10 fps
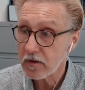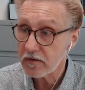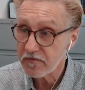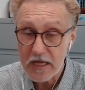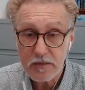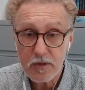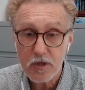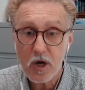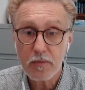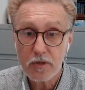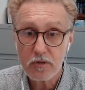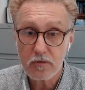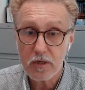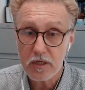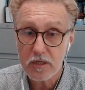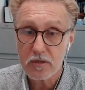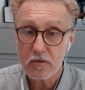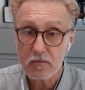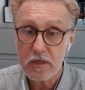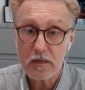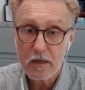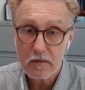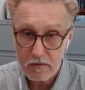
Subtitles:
advancement opportunities. So really